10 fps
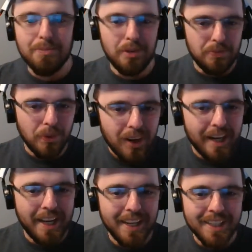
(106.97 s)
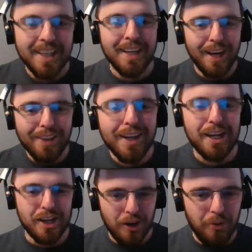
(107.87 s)
beforehand and
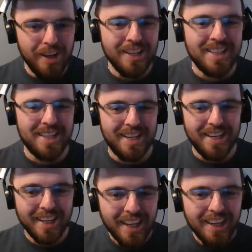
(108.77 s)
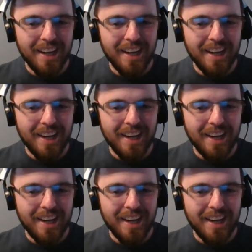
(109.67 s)
then go in saying,